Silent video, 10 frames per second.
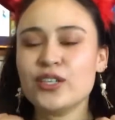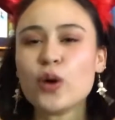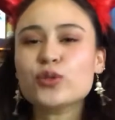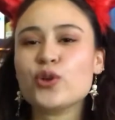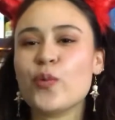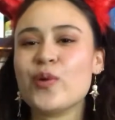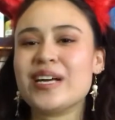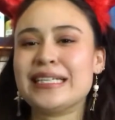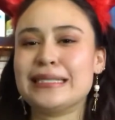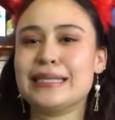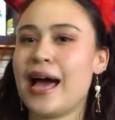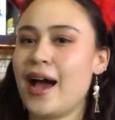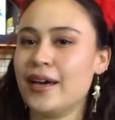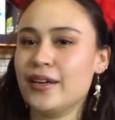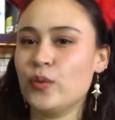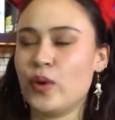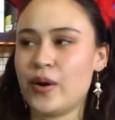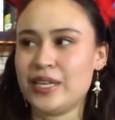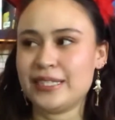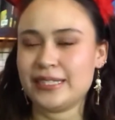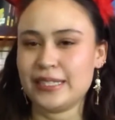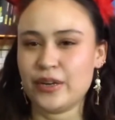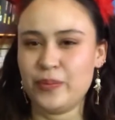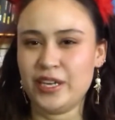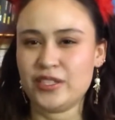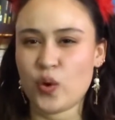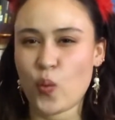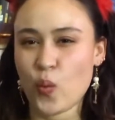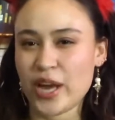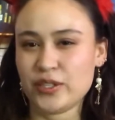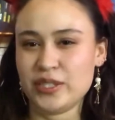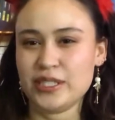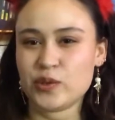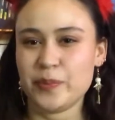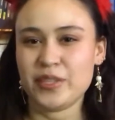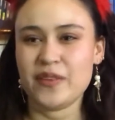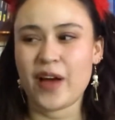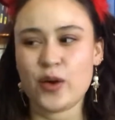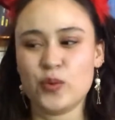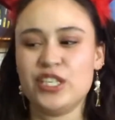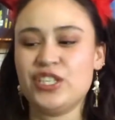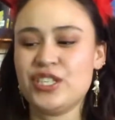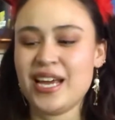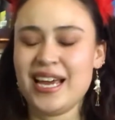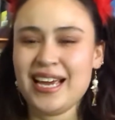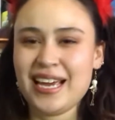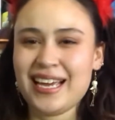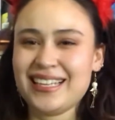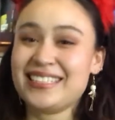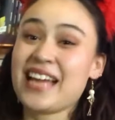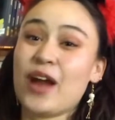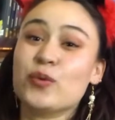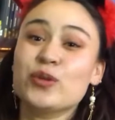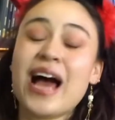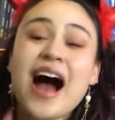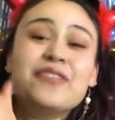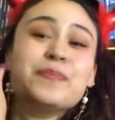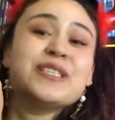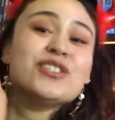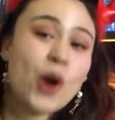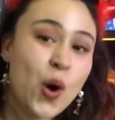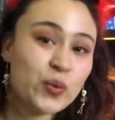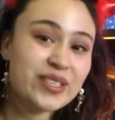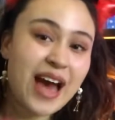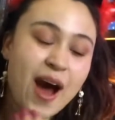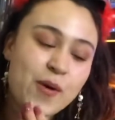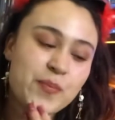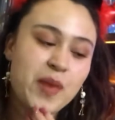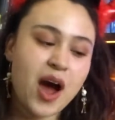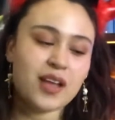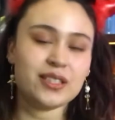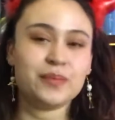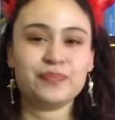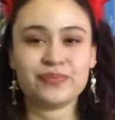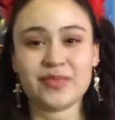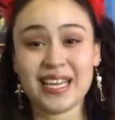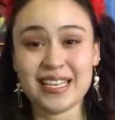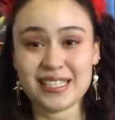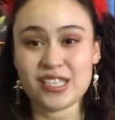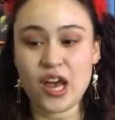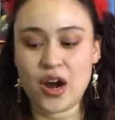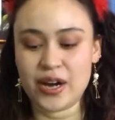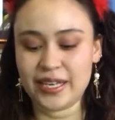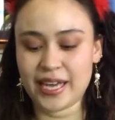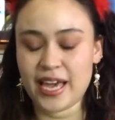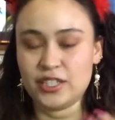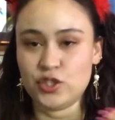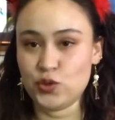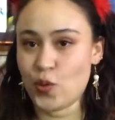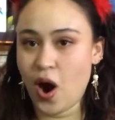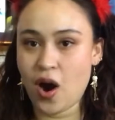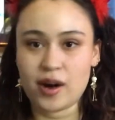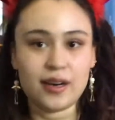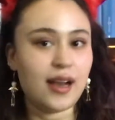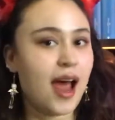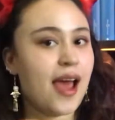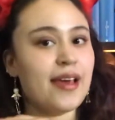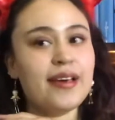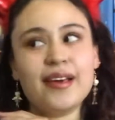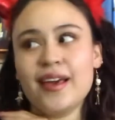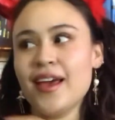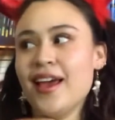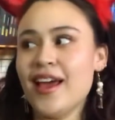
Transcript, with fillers: goes over a line where it's a little bit way too descriptive. I wish that would have been toned down, but it is there in case you are like